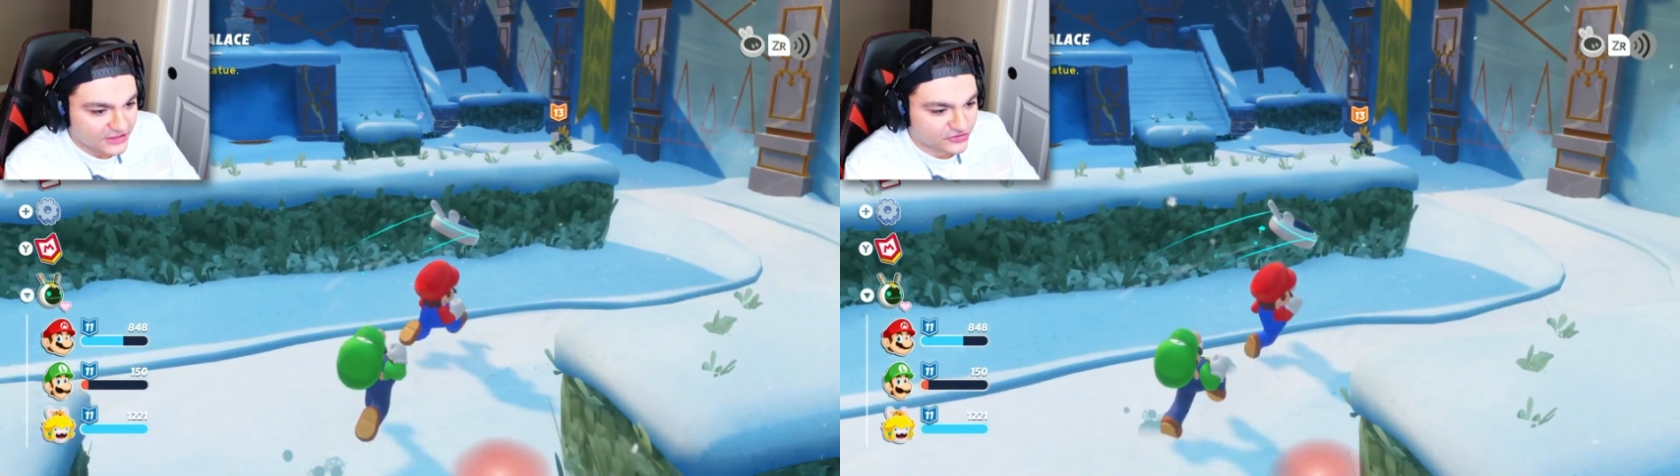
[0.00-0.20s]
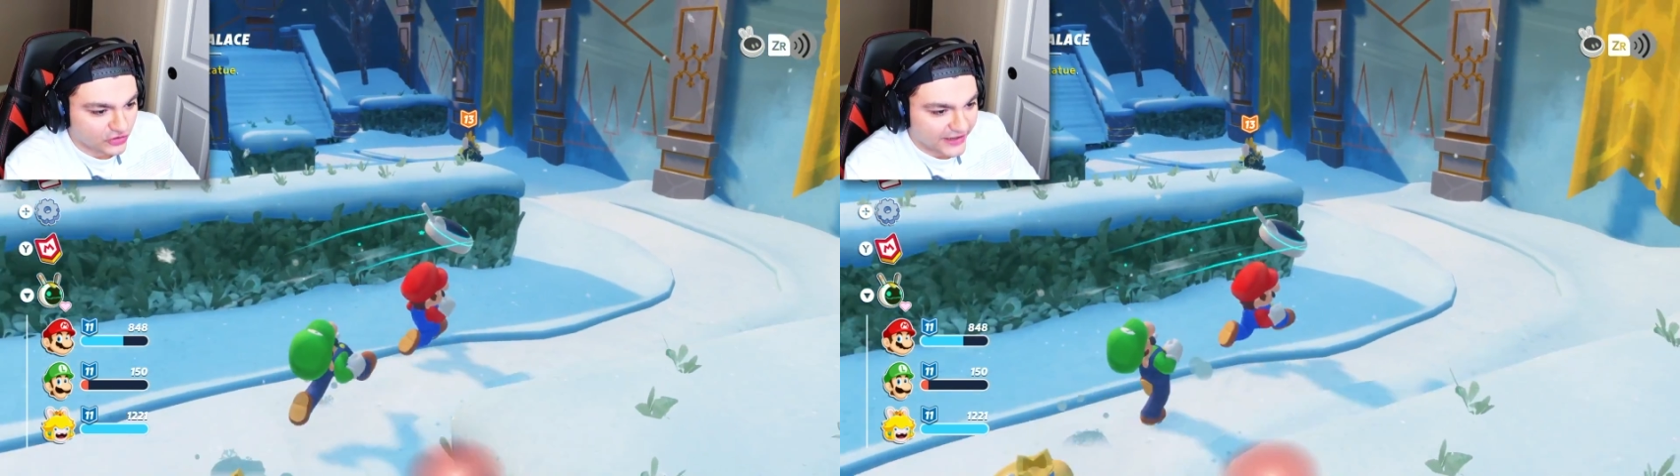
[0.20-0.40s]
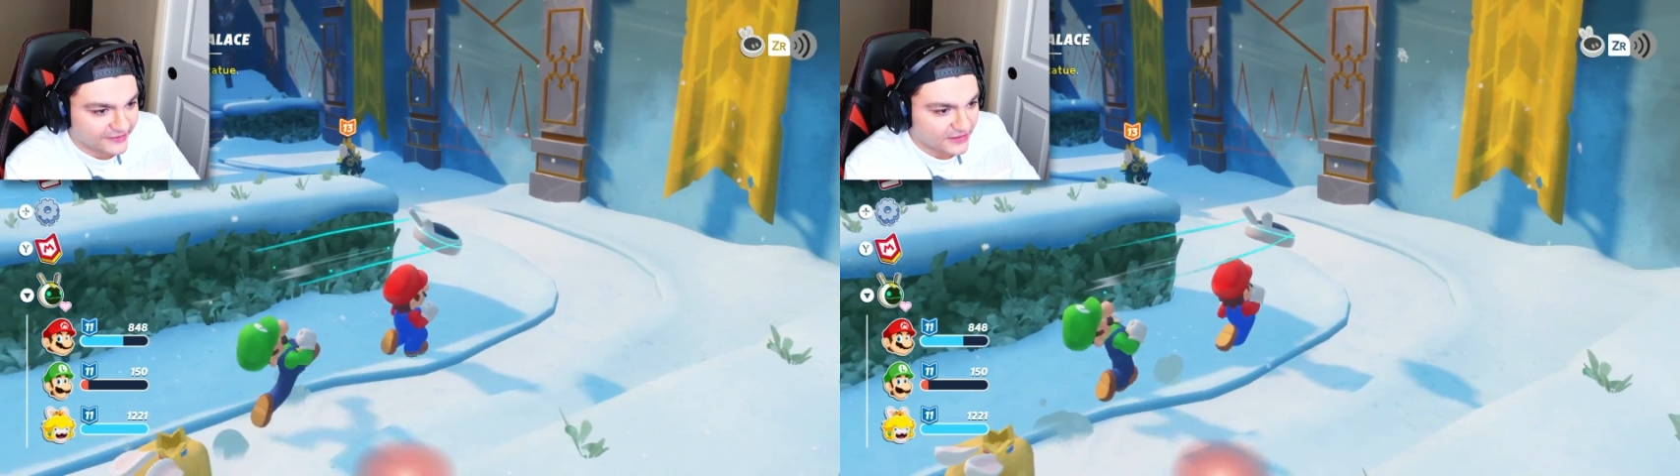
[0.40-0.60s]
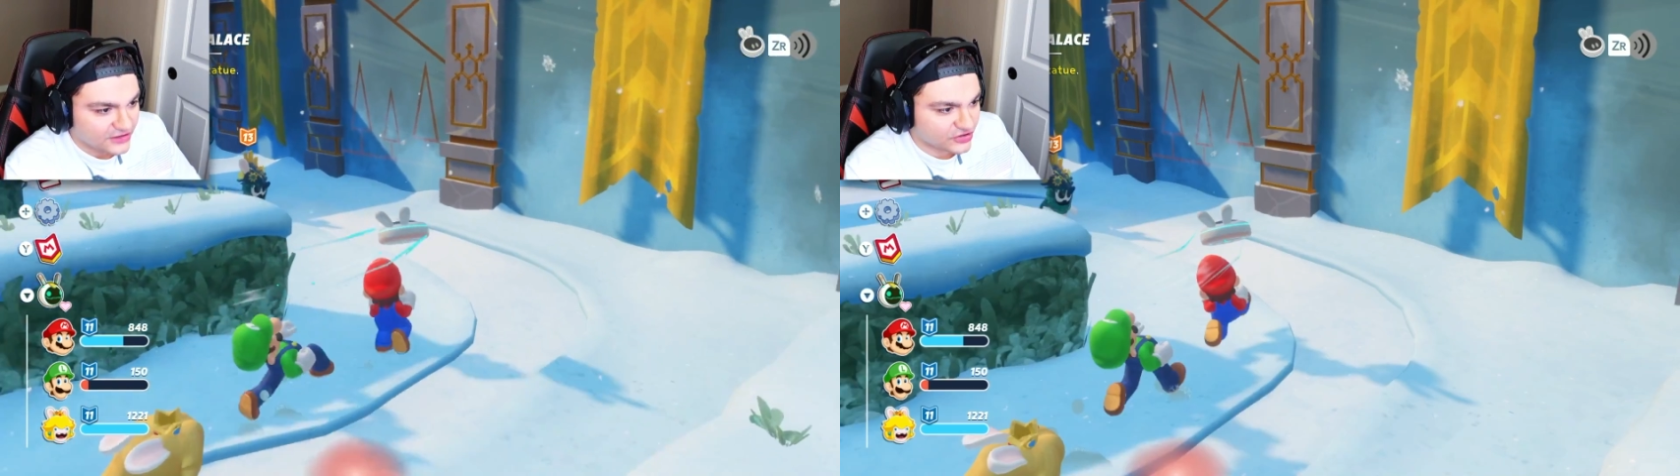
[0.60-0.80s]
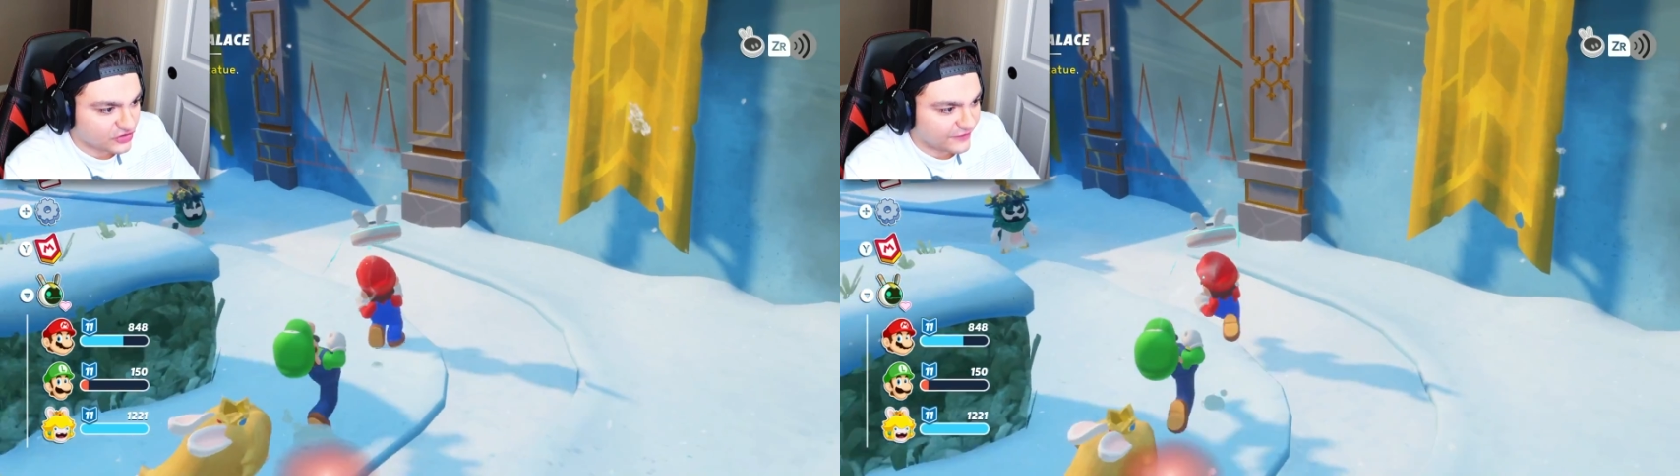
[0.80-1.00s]
Just run!
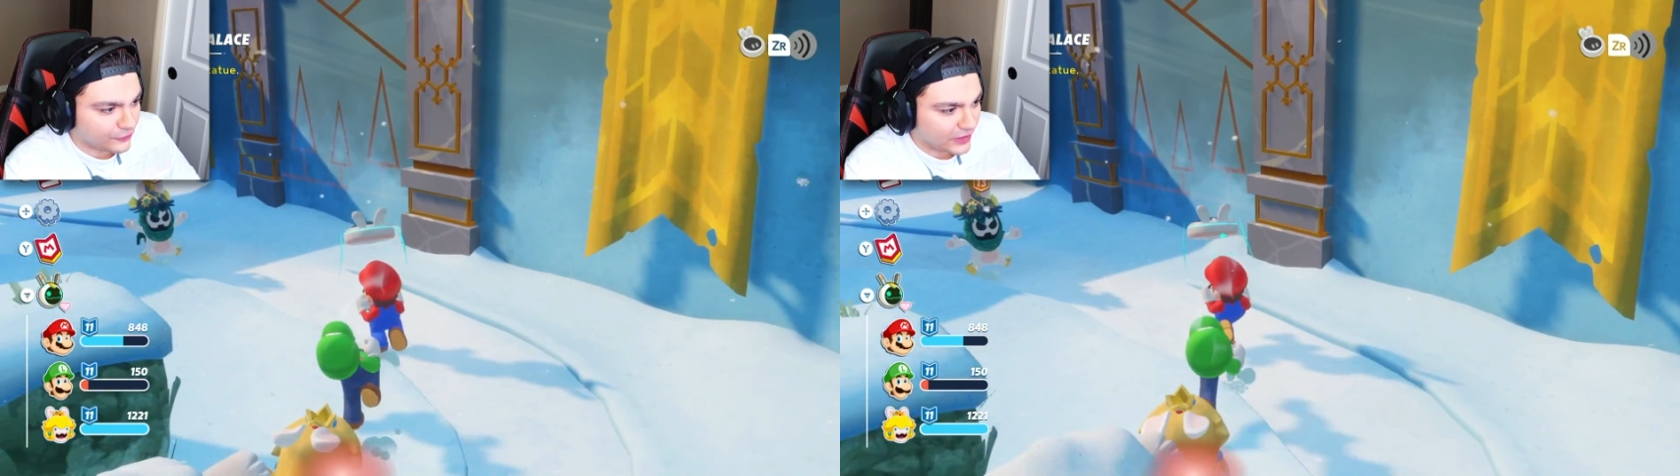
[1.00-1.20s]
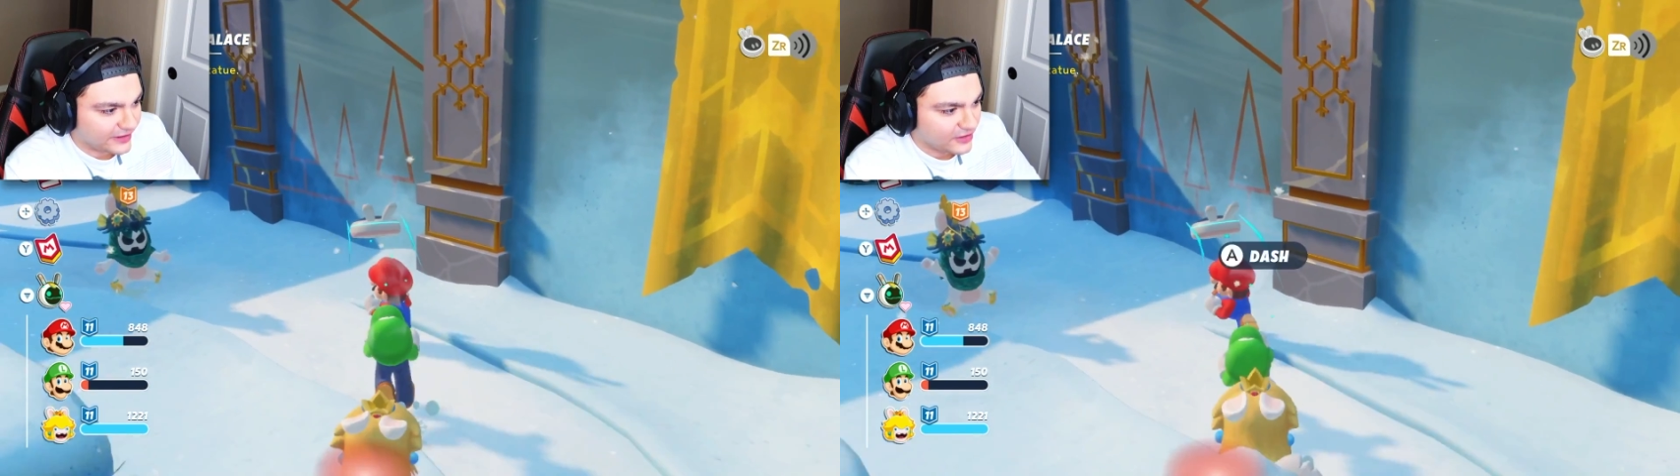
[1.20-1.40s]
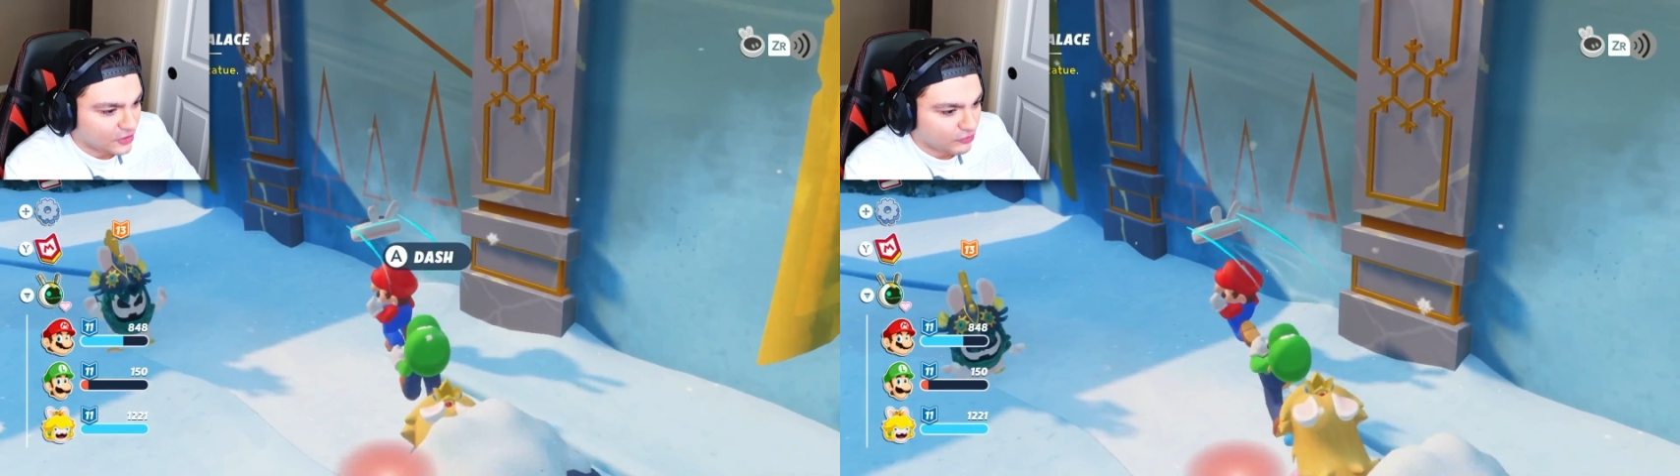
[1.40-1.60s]
Just run for it!